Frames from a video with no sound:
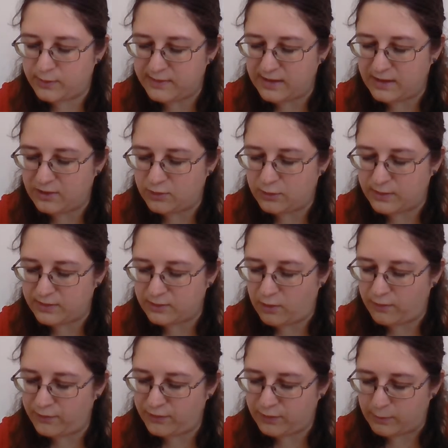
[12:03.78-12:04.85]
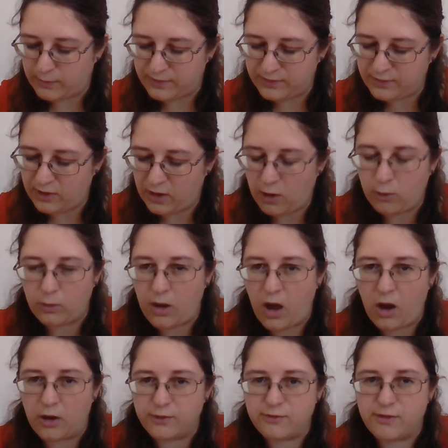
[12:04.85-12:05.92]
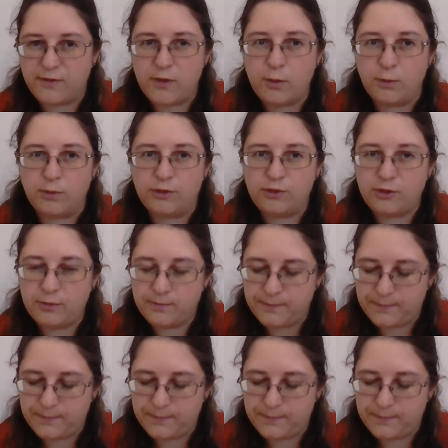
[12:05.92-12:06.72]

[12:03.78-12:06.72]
assent to its consequence her whole heart refused.